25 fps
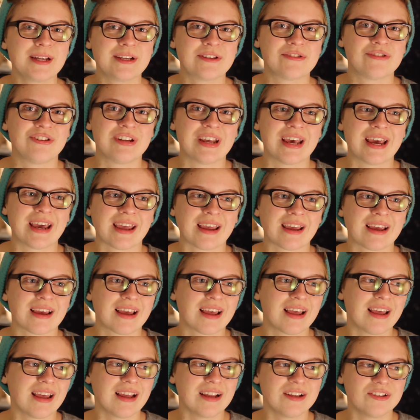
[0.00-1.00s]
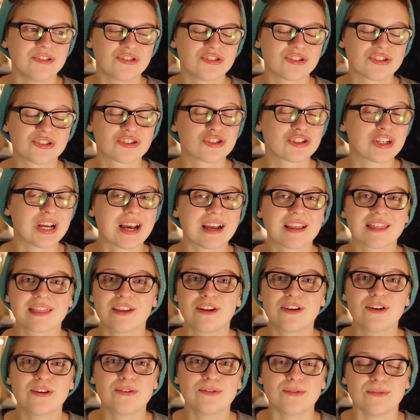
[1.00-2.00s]
each day and just check the
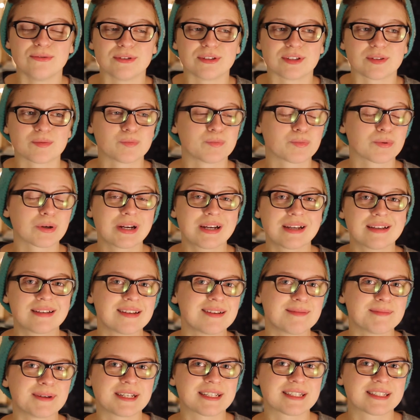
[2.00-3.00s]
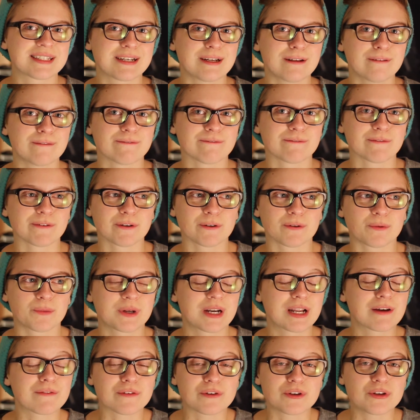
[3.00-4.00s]
news, bracing myself for
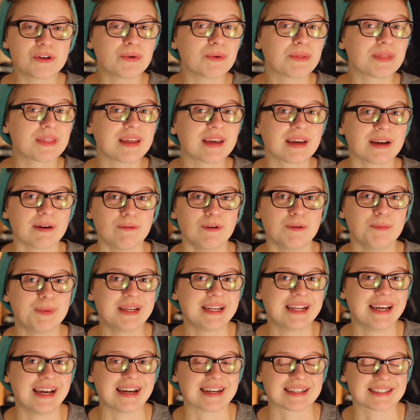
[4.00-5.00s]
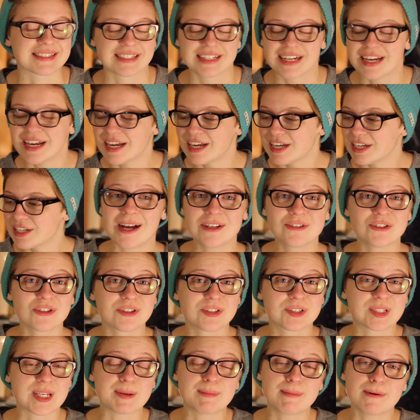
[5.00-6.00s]
whatever new thing will be next. I
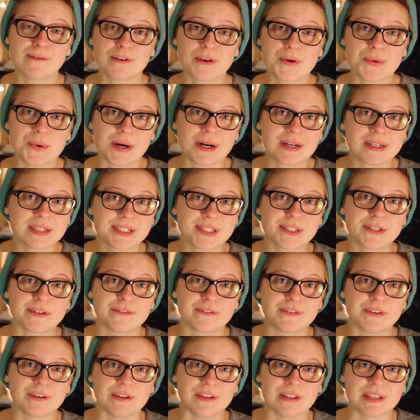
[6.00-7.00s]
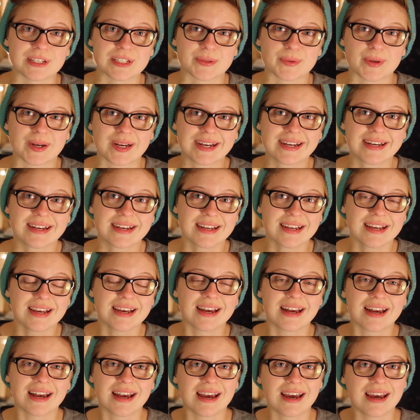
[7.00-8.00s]
imagine some of you also feel this way,
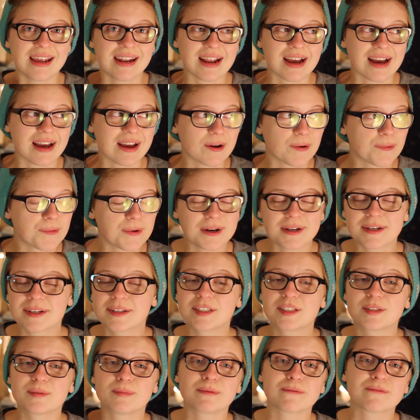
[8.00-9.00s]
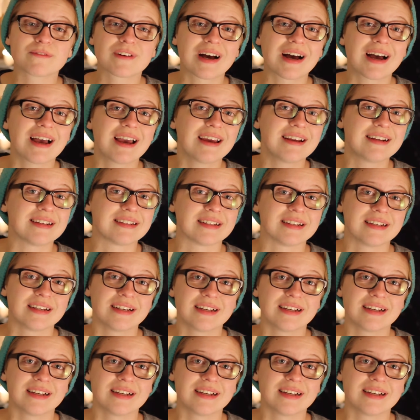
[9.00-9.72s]
and I wanted to provide